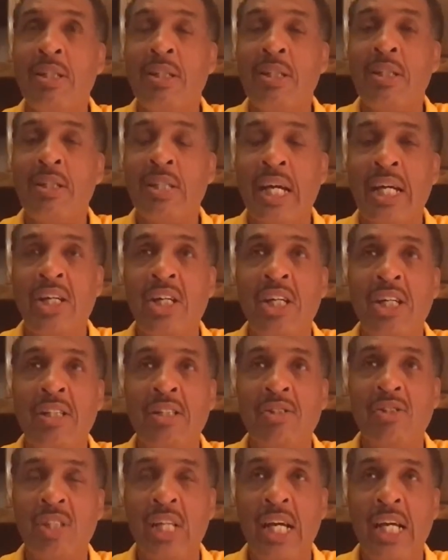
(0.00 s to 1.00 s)
they don't
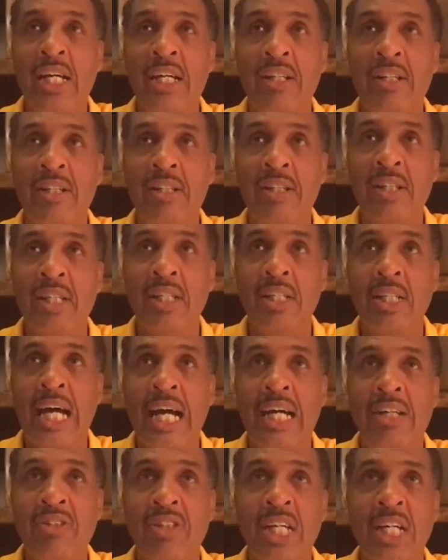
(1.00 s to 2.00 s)
understand
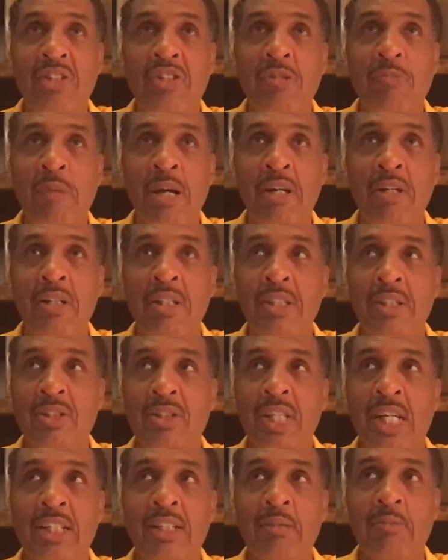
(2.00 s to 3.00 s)
how detrimental it is
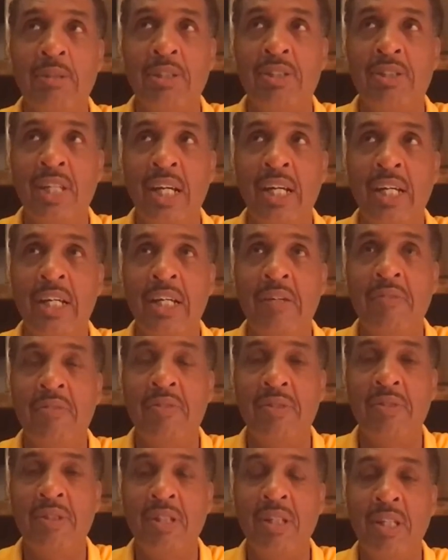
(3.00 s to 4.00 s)
not to be
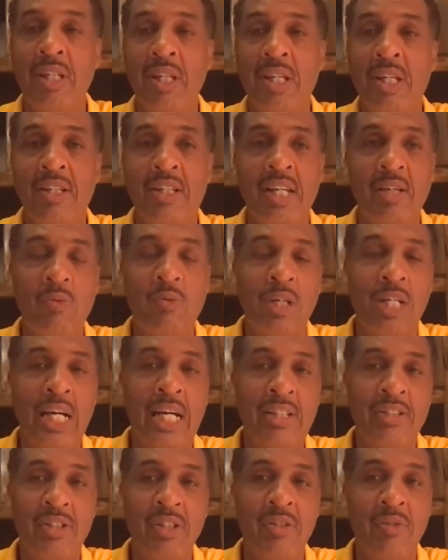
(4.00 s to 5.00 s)
saved. They think, well,
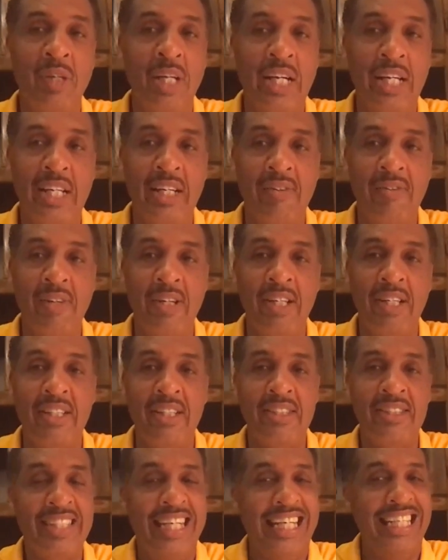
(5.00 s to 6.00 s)
I'll do it when I get ready.
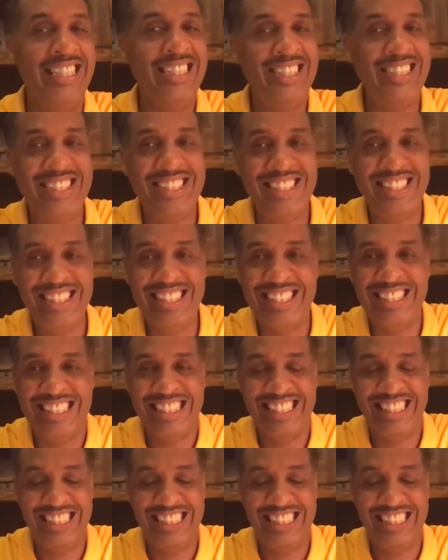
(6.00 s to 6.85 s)
They don't want I...